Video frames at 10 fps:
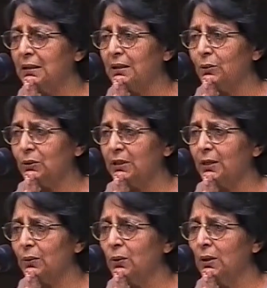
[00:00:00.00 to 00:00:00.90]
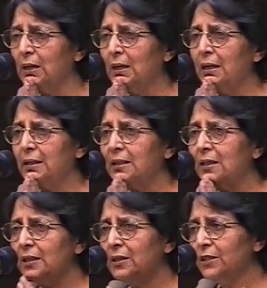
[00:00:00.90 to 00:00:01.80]
in Othello,
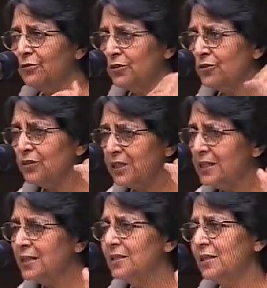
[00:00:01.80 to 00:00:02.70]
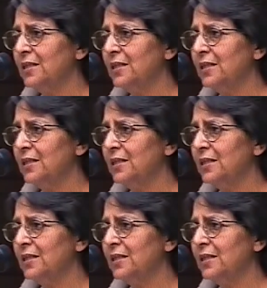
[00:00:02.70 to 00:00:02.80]
the different readings